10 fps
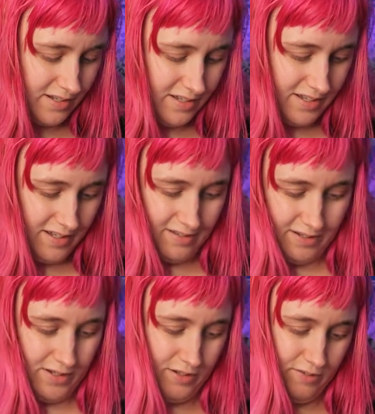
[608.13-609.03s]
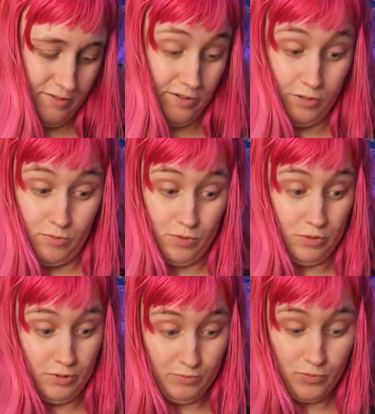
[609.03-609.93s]
I think I only ever really wore
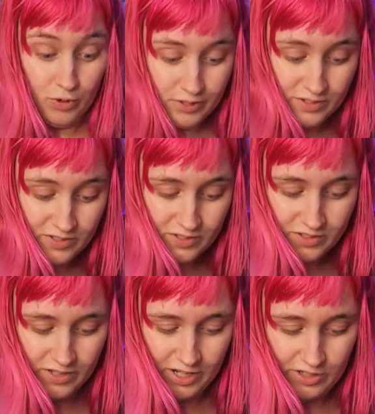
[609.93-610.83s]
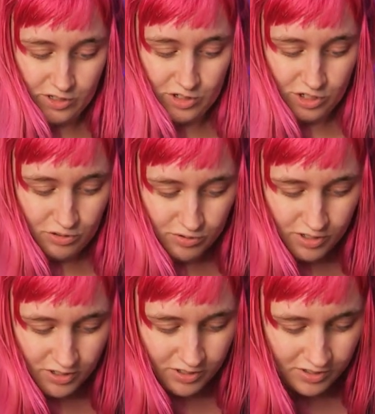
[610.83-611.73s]
them once as a
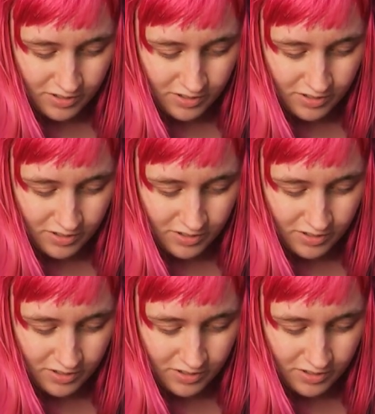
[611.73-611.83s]
joke.